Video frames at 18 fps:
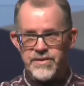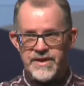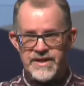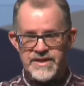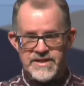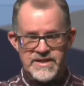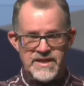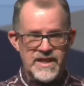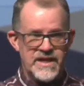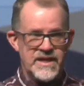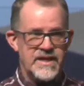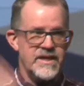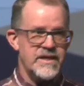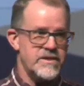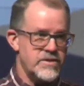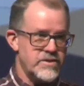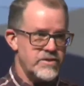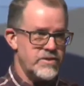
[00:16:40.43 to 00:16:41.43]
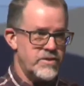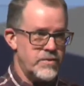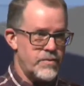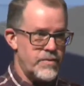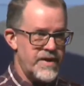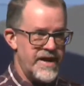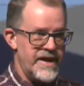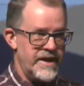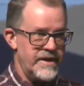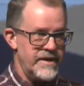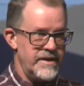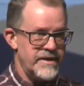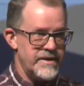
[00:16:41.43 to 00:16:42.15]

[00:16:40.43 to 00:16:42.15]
is getting into the red.